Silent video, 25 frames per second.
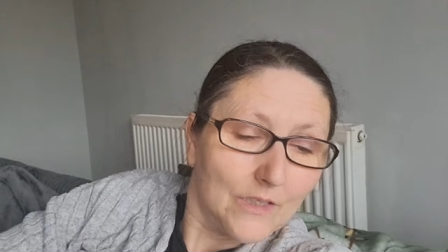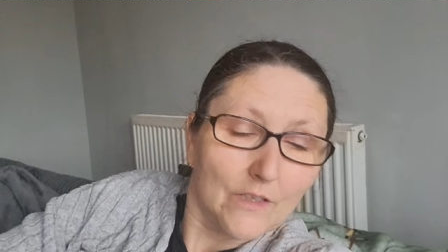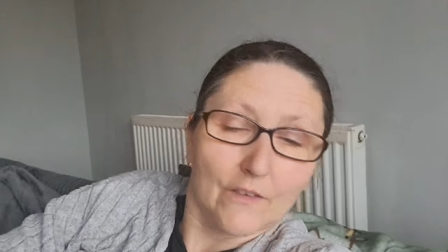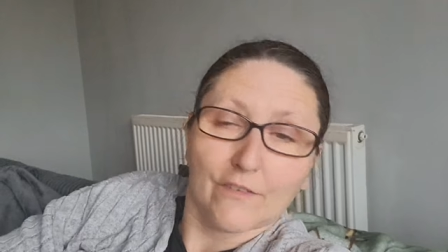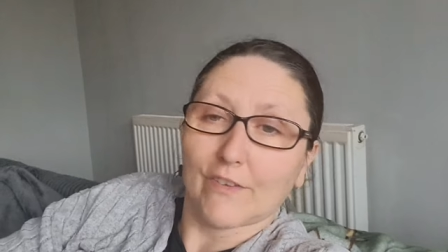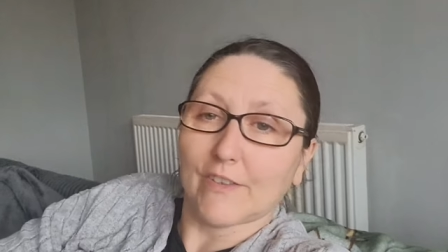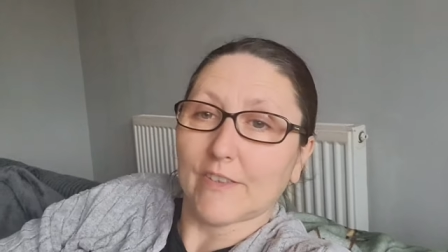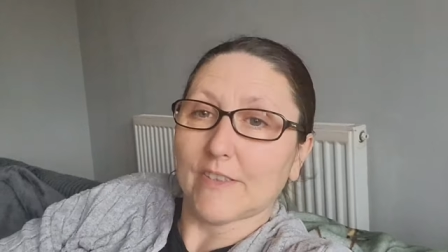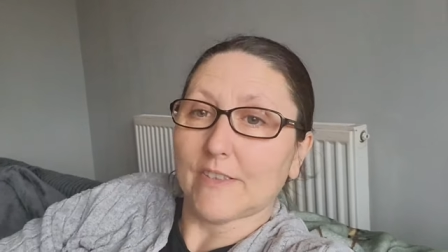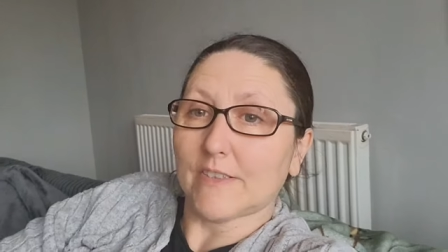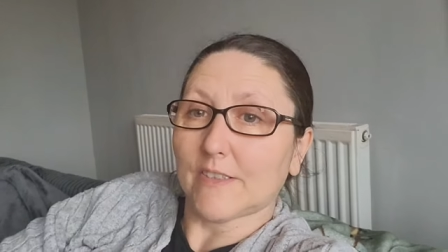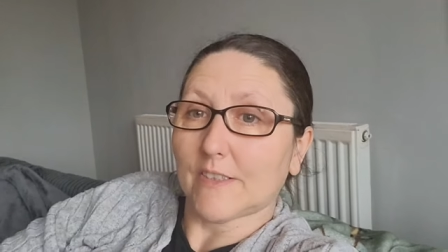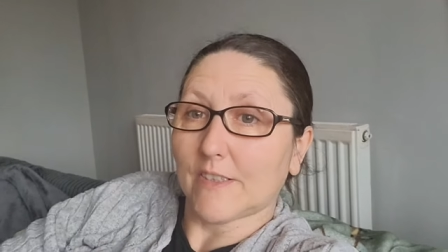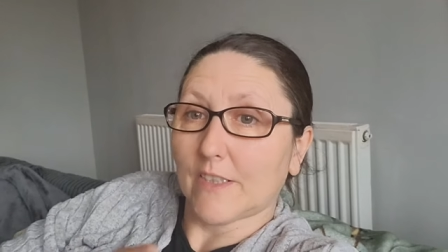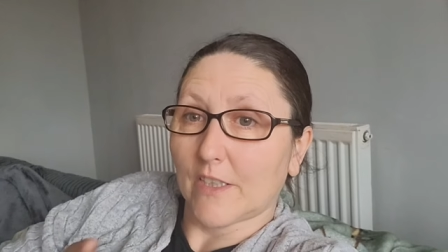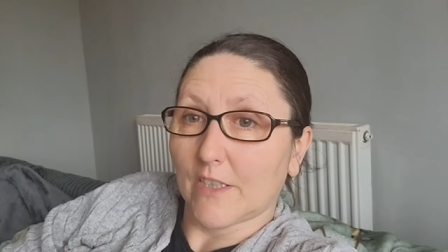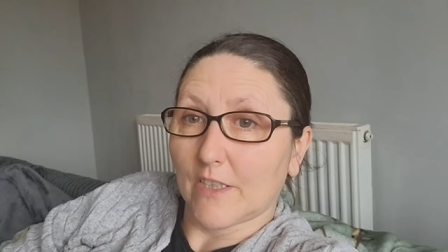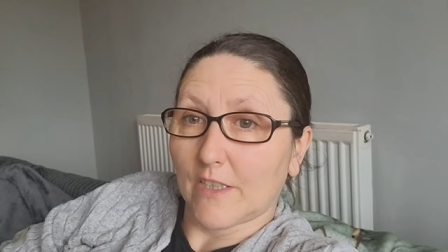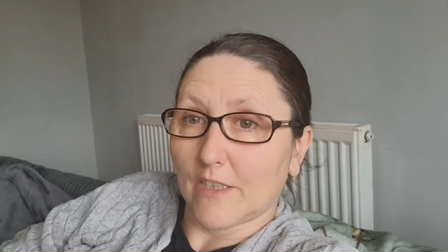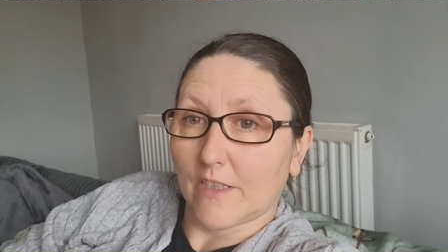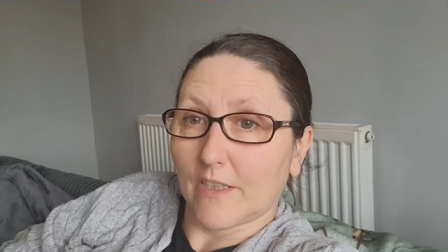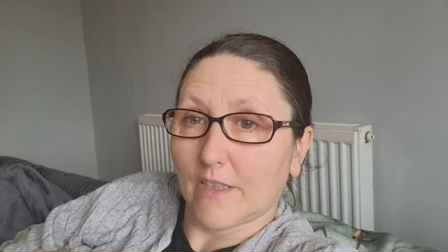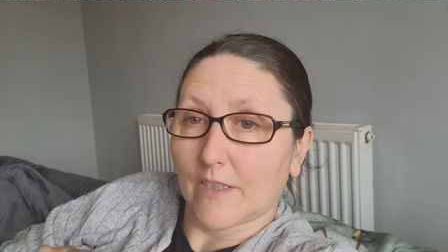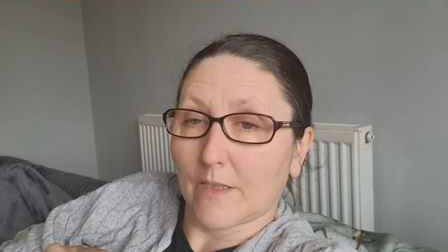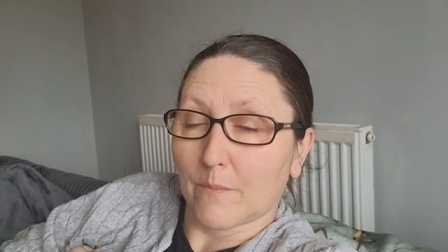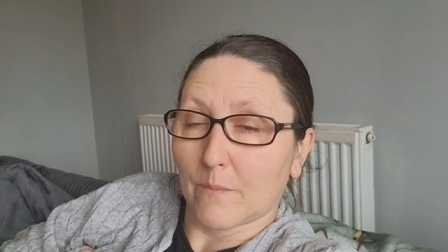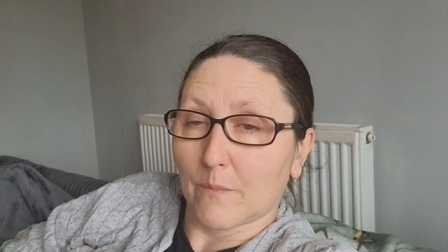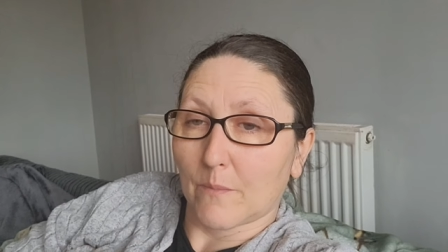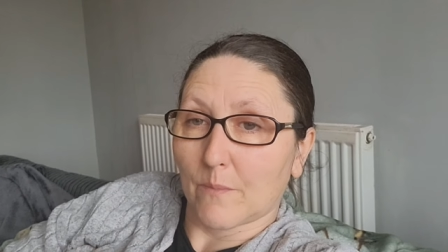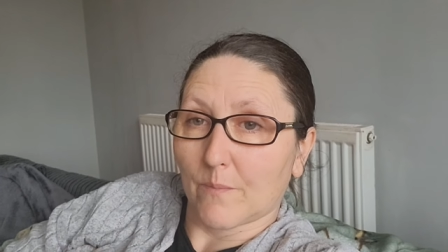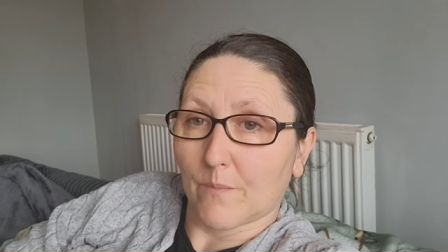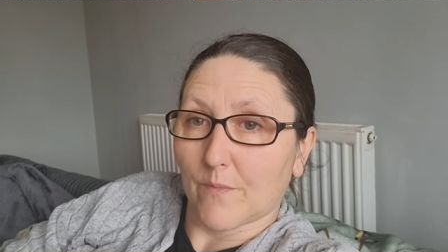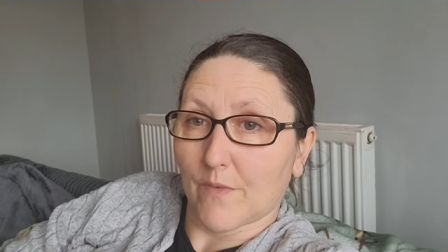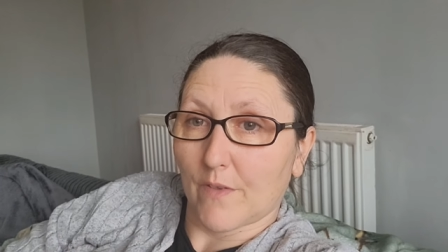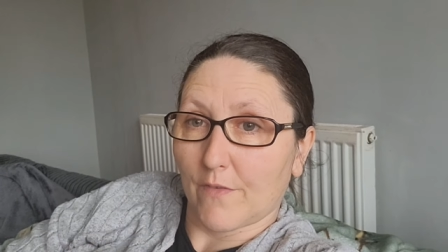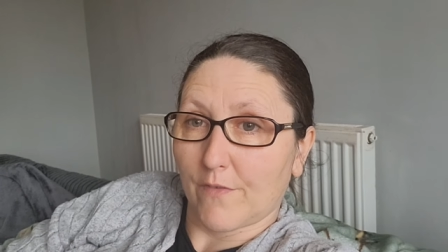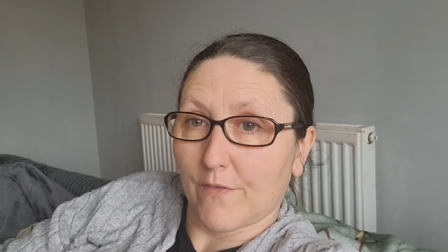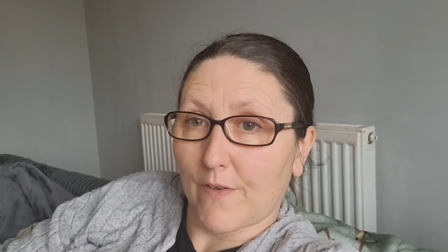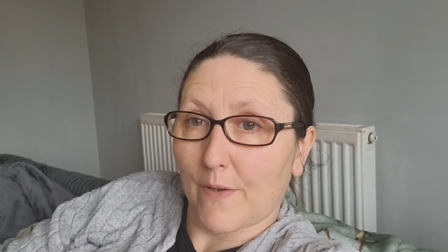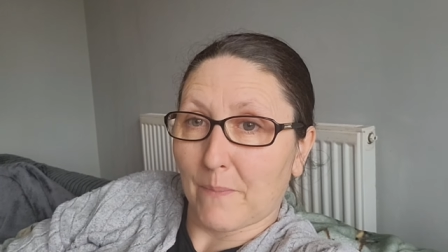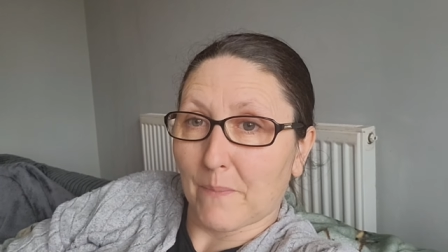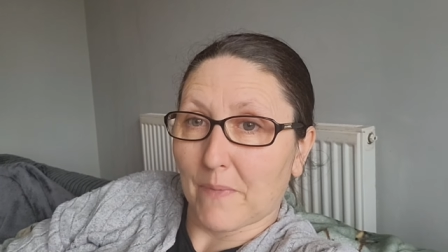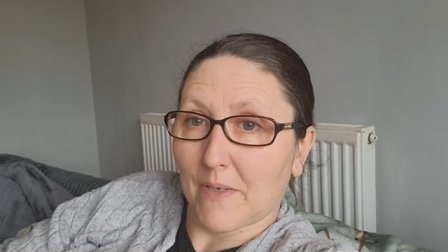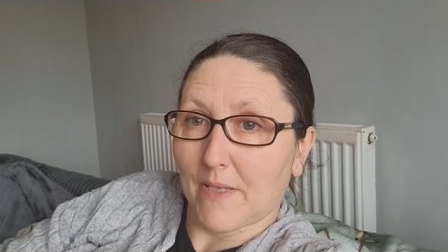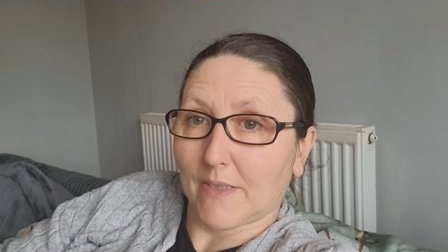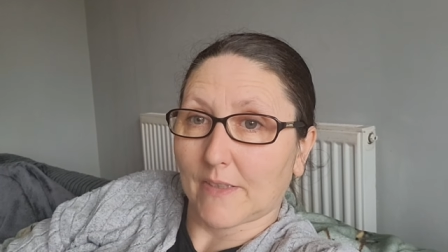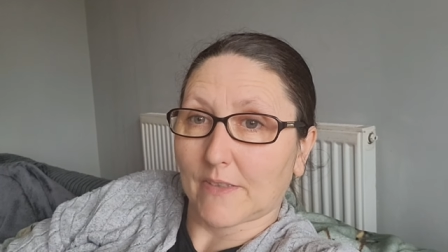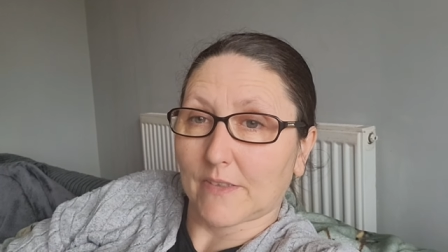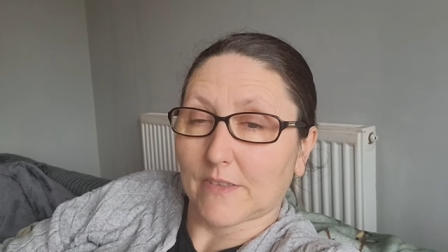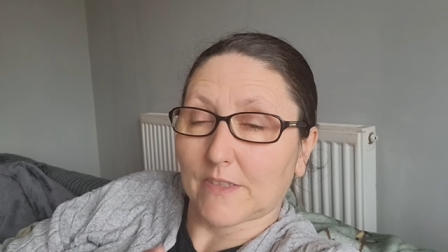A friend and her and the family
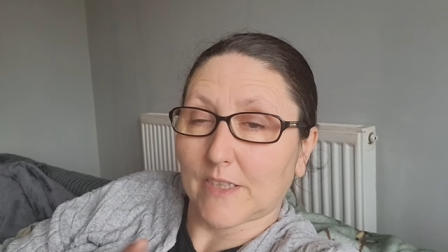are